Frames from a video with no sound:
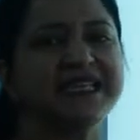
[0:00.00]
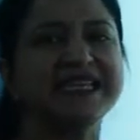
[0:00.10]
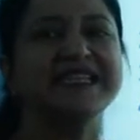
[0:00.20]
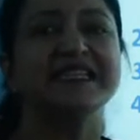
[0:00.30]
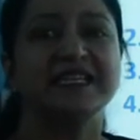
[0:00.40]

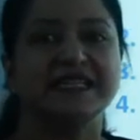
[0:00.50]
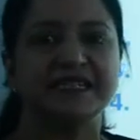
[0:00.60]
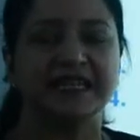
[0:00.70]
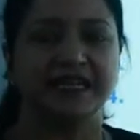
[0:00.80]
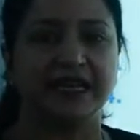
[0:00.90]
easily
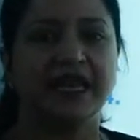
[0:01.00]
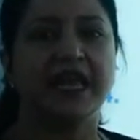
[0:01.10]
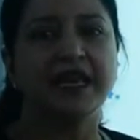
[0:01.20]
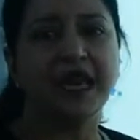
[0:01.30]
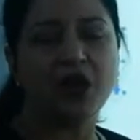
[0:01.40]
seen.
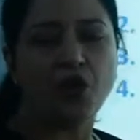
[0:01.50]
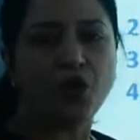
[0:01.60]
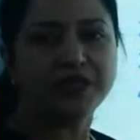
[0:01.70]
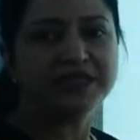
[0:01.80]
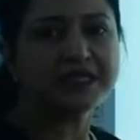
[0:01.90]
Now
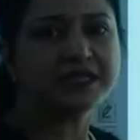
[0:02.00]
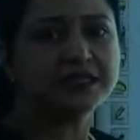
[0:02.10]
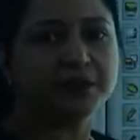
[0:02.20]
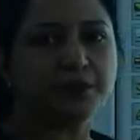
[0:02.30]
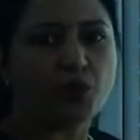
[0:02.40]
on this
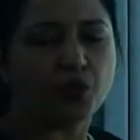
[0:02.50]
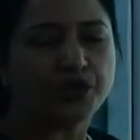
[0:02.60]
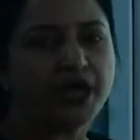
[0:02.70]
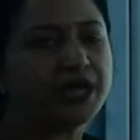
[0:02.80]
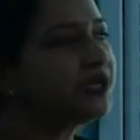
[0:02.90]

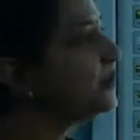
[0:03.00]
board you